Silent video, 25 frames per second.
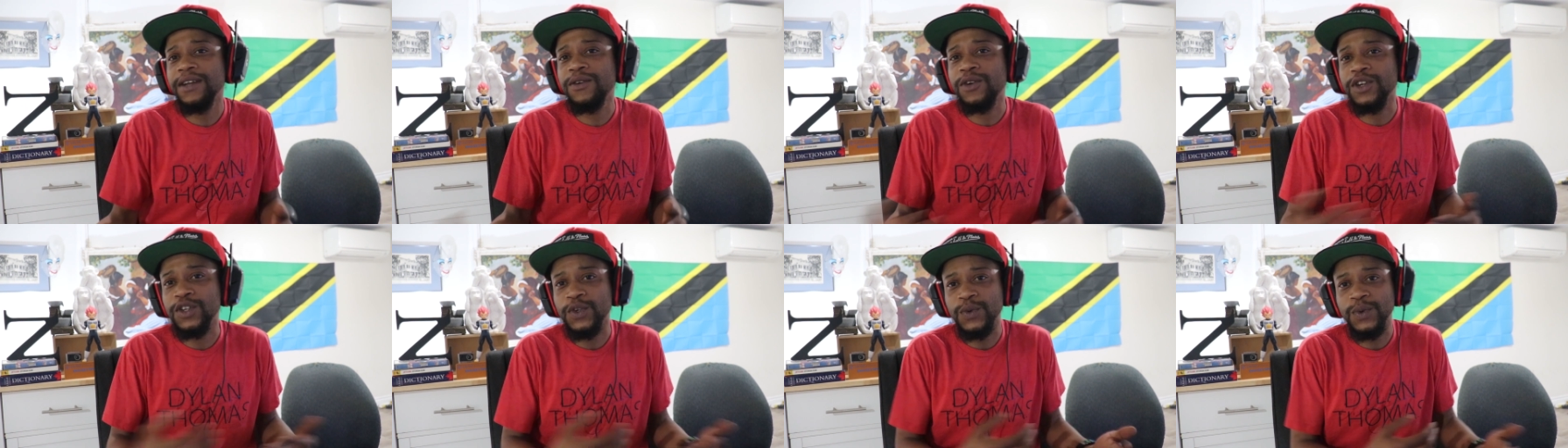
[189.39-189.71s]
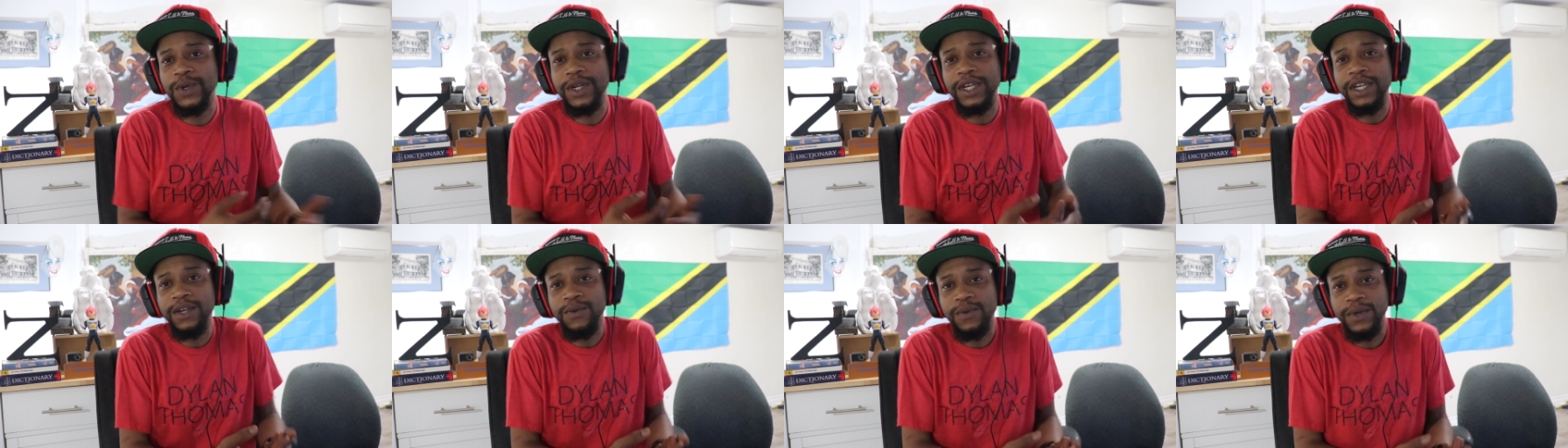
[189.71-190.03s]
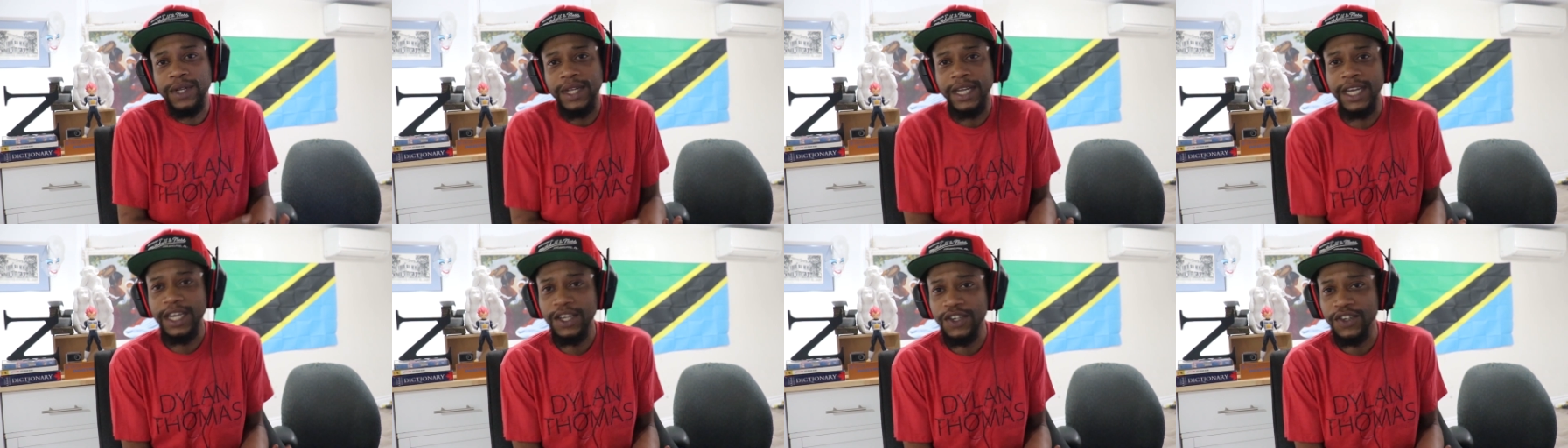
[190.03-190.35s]
Because we're in a
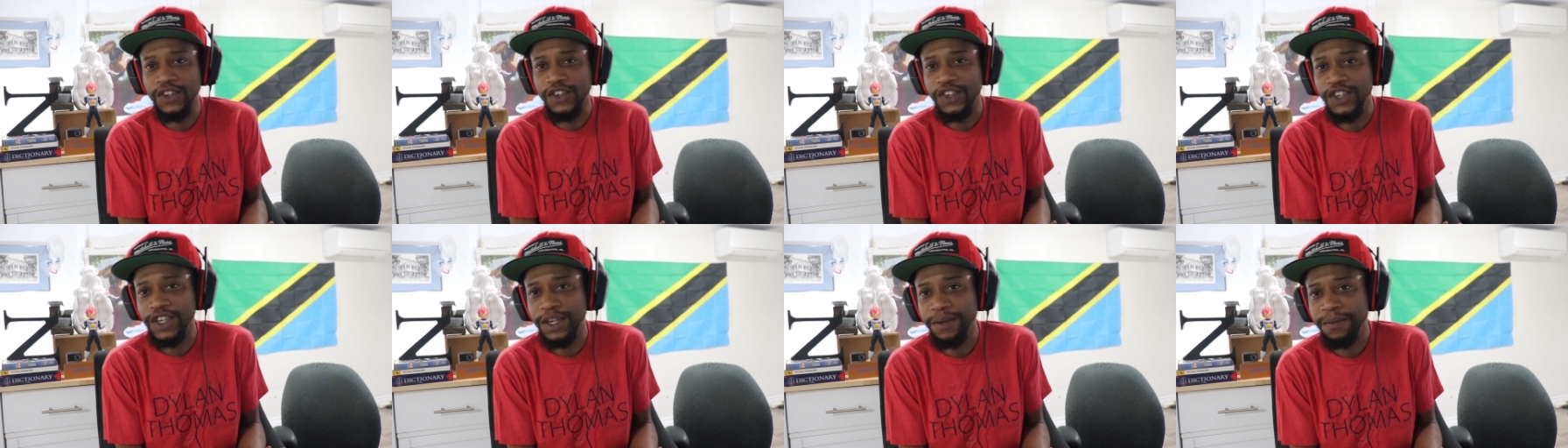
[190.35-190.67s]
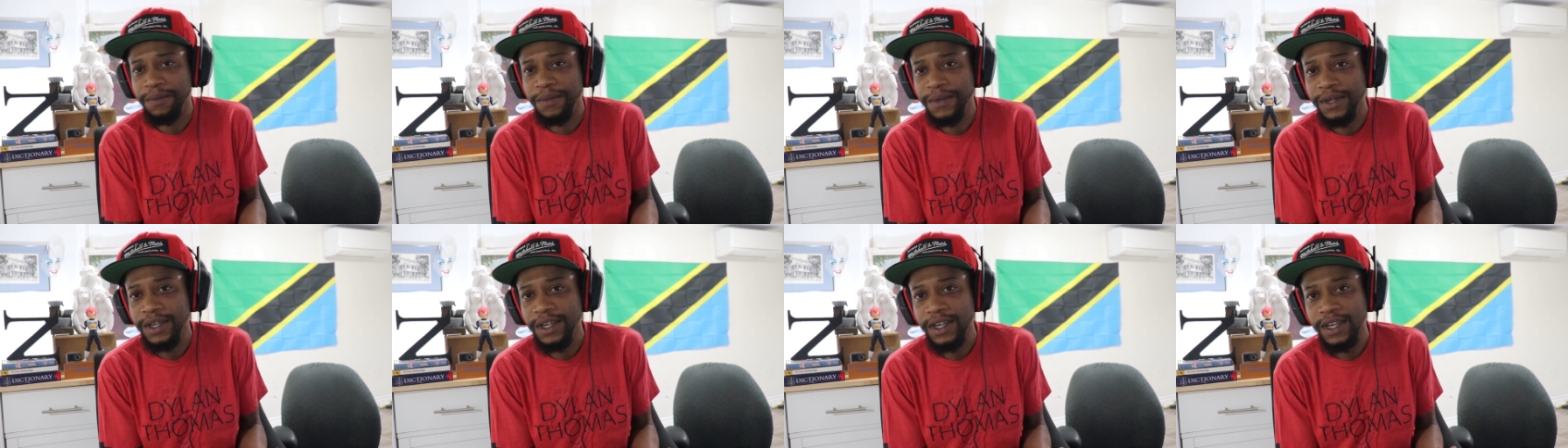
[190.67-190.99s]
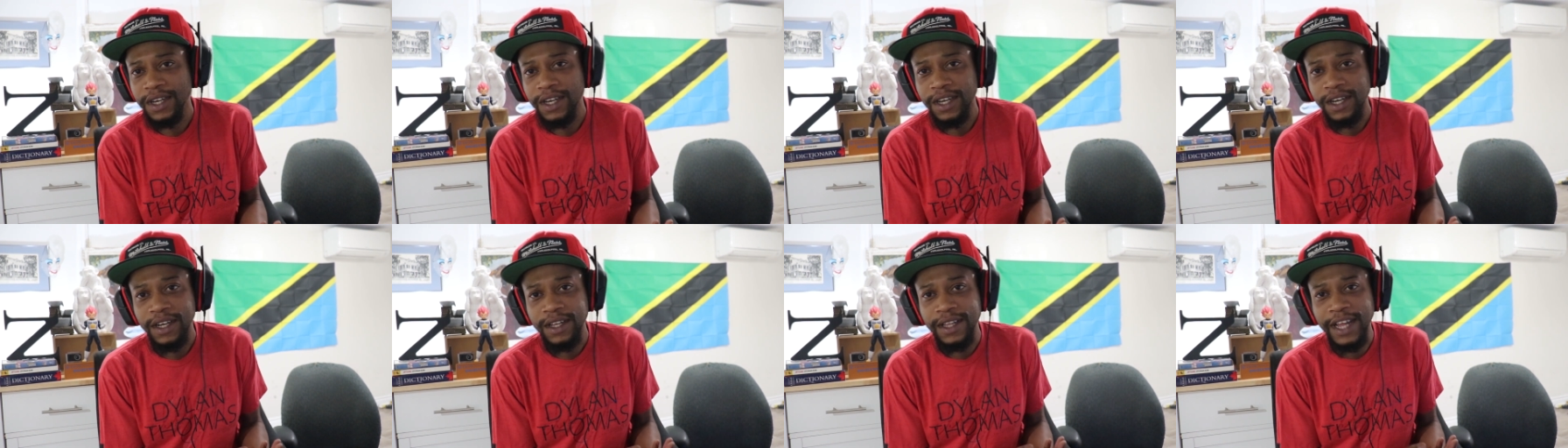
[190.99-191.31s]
relationship.
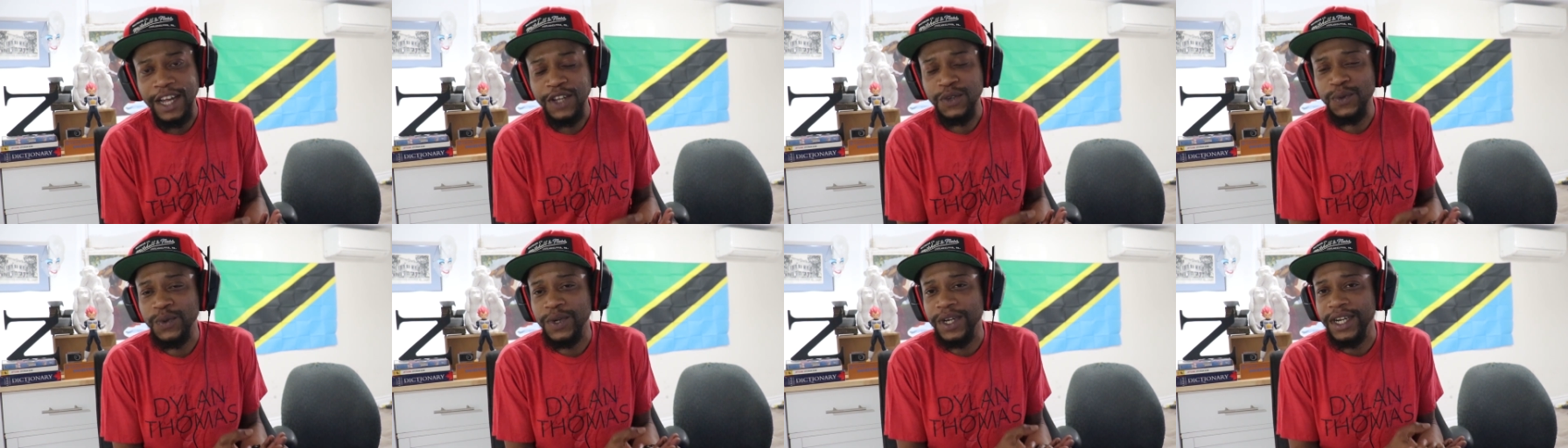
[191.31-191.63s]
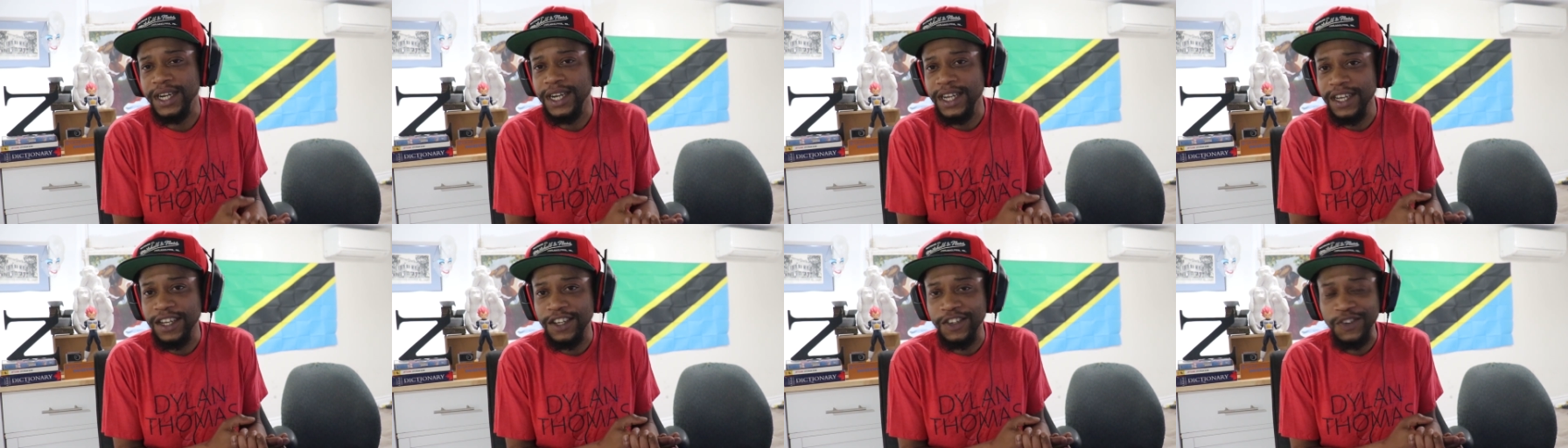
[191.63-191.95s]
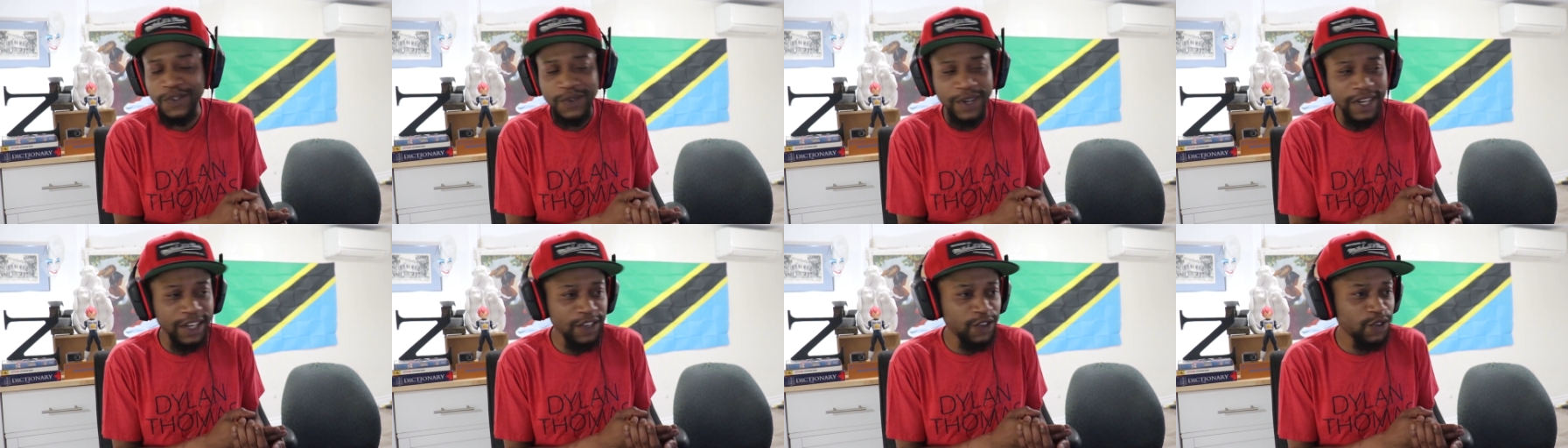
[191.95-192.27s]
That's what it
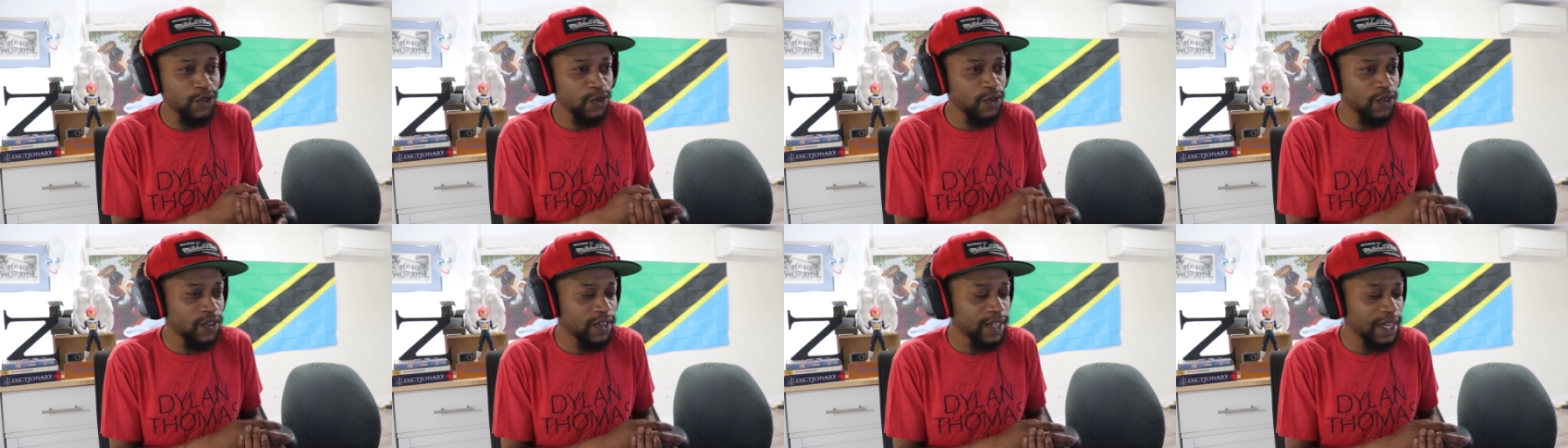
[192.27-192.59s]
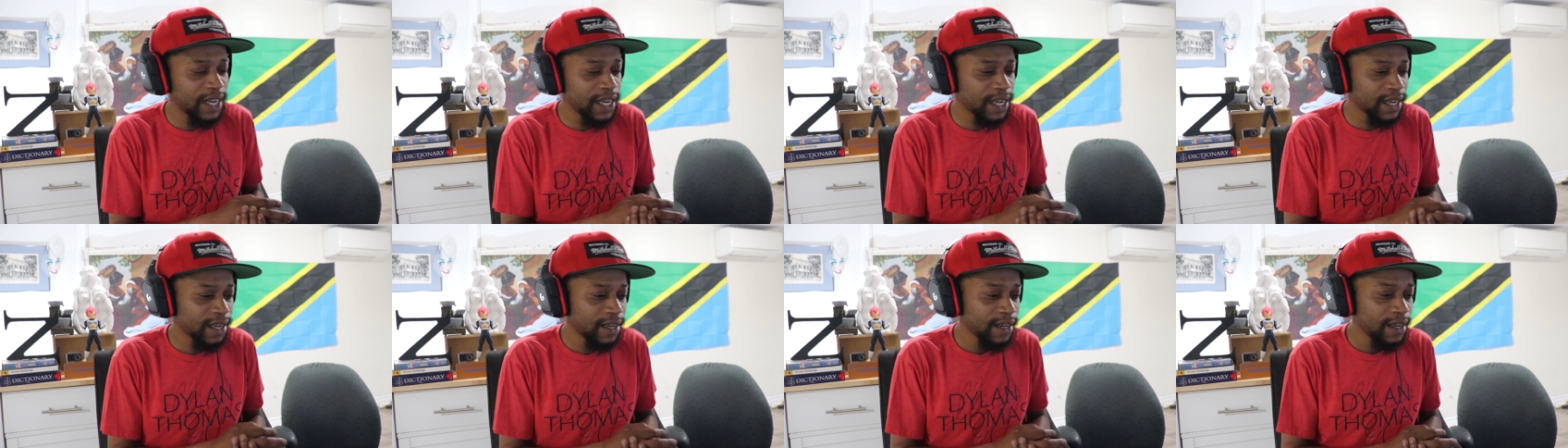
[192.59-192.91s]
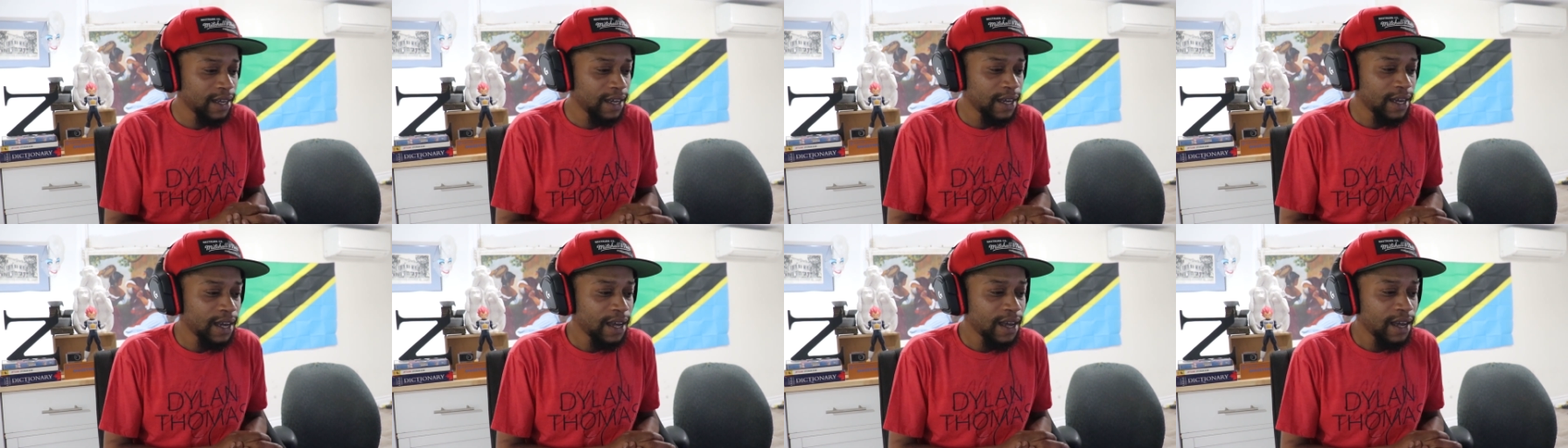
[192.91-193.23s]
is, right? So it's like,